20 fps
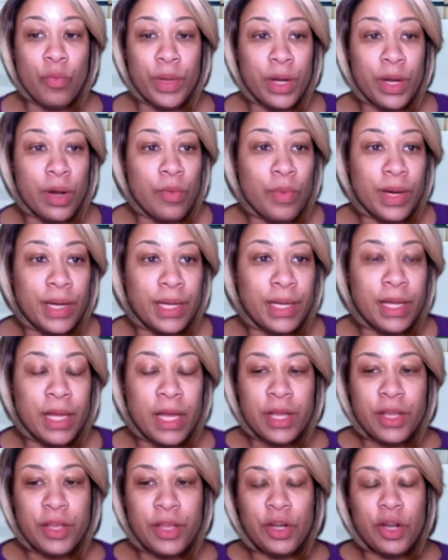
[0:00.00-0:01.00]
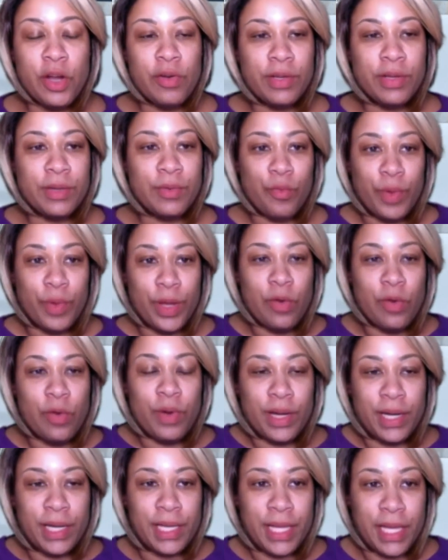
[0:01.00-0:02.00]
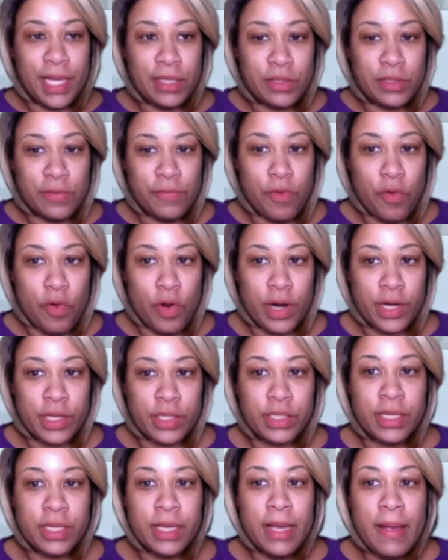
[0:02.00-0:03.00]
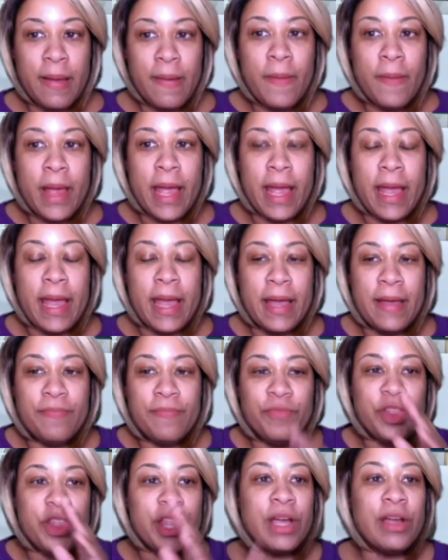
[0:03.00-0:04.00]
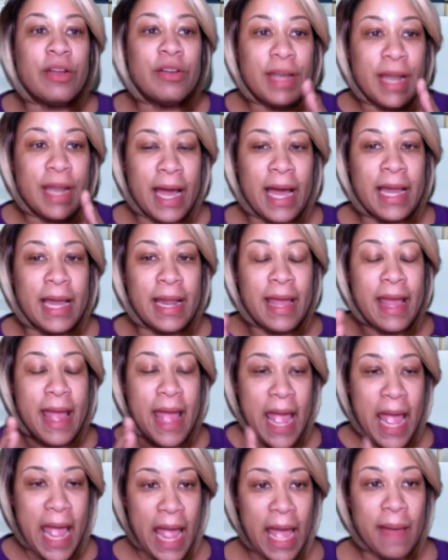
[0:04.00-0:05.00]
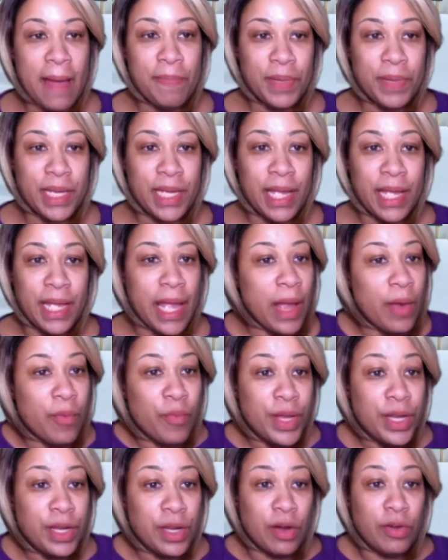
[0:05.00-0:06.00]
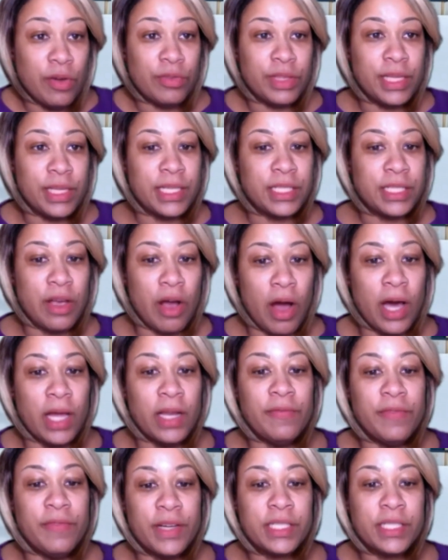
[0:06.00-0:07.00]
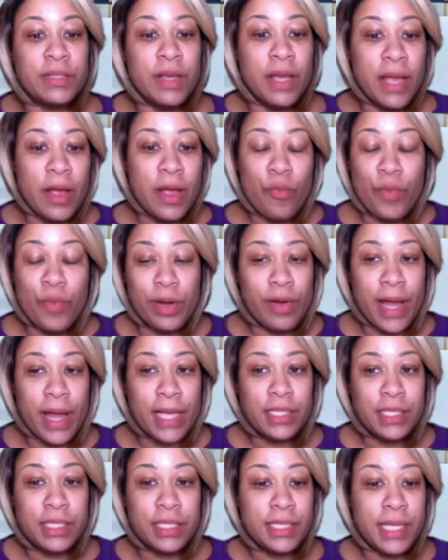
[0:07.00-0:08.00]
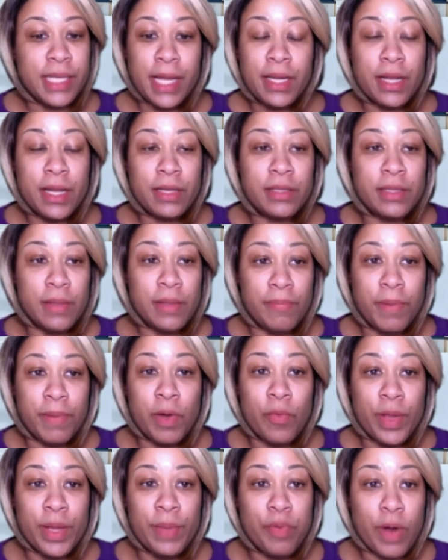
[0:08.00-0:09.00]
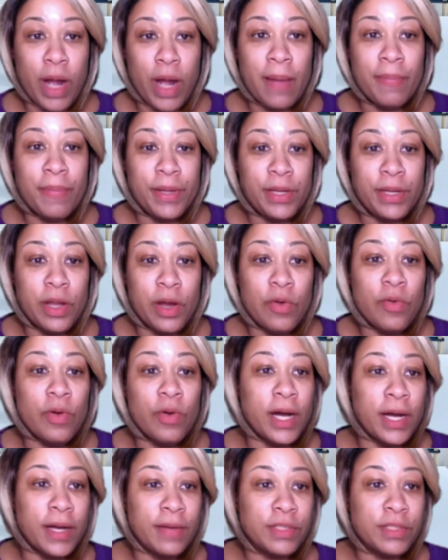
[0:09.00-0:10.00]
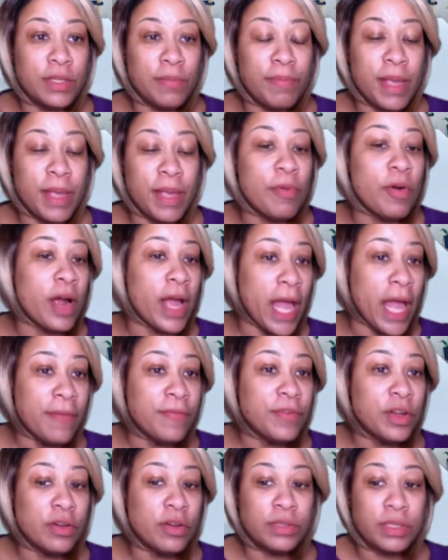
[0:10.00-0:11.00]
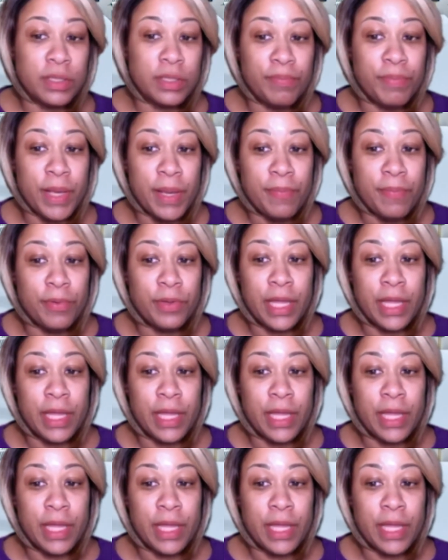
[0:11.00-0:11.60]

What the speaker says: don't want to get divorced, and they're not happy. And we know this, all of us, we don't have to say nothing, but we probably know of some people or have known some people